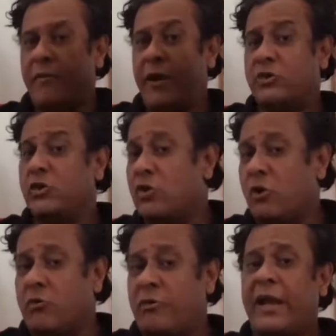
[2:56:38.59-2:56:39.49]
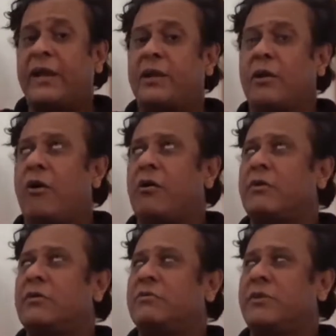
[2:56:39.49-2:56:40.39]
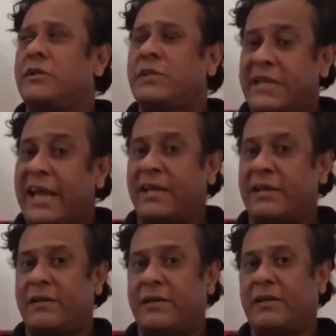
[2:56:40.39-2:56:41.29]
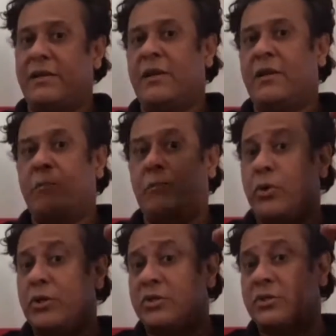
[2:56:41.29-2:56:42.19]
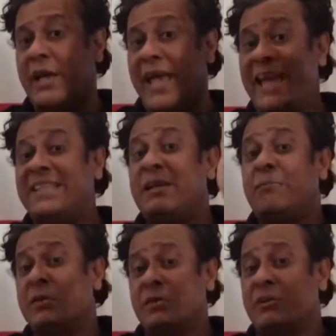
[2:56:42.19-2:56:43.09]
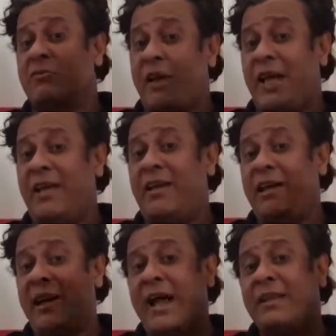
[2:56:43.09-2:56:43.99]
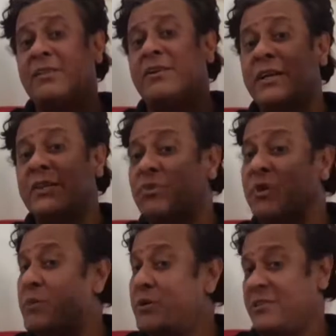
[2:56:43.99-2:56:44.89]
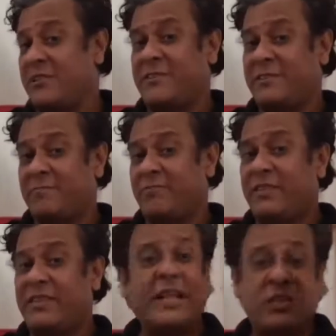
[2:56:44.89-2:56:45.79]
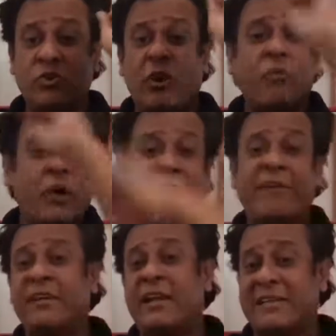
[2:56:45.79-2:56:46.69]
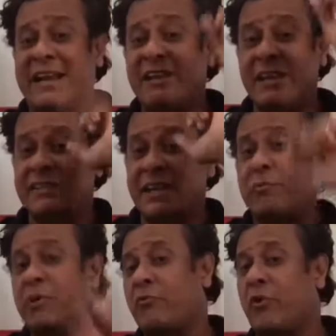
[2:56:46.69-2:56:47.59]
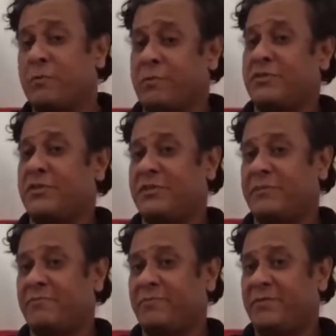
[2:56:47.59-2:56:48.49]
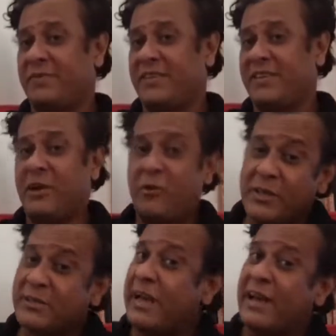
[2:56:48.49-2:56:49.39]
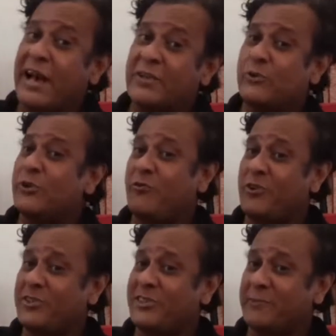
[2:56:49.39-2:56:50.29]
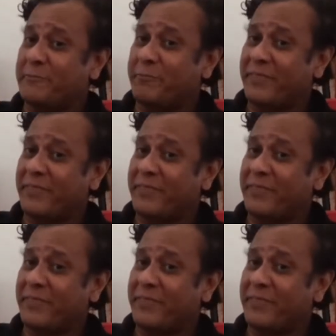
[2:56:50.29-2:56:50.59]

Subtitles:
As you saw, red log 3G10. Puts the 18% gray at 33%. That's not what ARRI does. ARRI does it at about 40%. Now, is there an ISO difference?